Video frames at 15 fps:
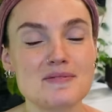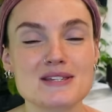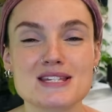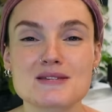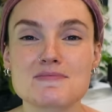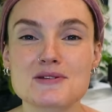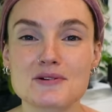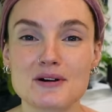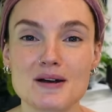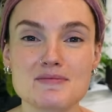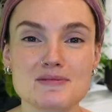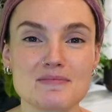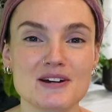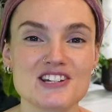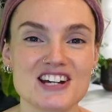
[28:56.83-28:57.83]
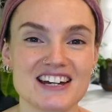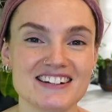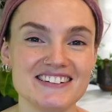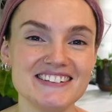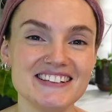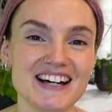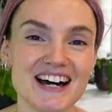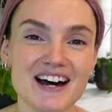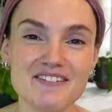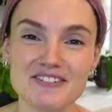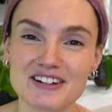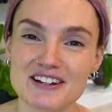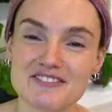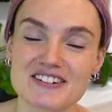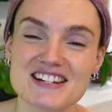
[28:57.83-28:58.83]
subscribe to my channel, have a
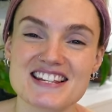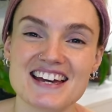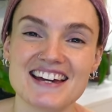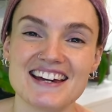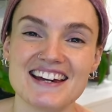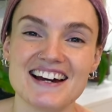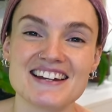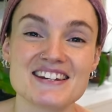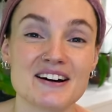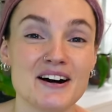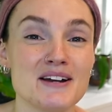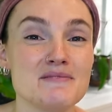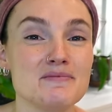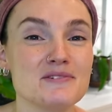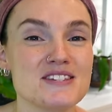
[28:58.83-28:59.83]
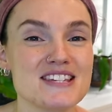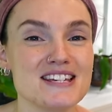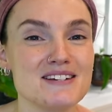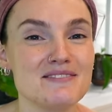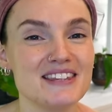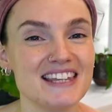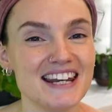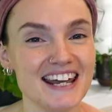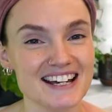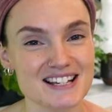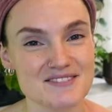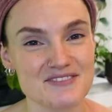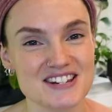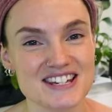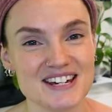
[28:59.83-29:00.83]
lovely day, and I will see you in the next
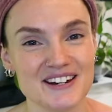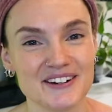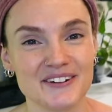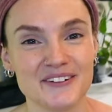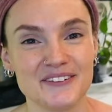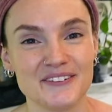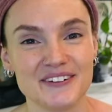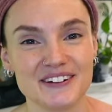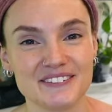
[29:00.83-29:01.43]
video.